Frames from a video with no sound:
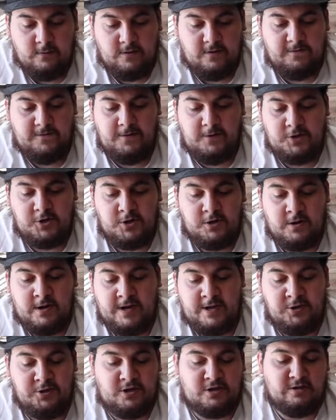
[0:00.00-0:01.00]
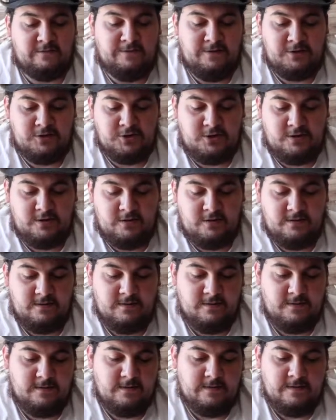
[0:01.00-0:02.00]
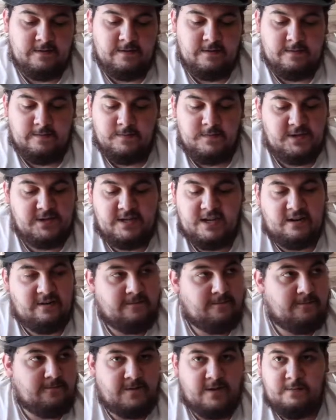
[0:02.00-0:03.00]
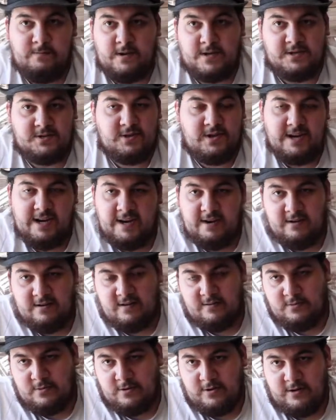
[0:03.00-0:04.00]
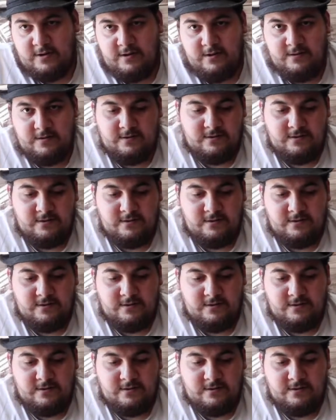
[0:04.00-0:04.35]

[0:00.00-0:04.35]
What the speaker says: Future and Draco Future. Just get a free monster to get on the board.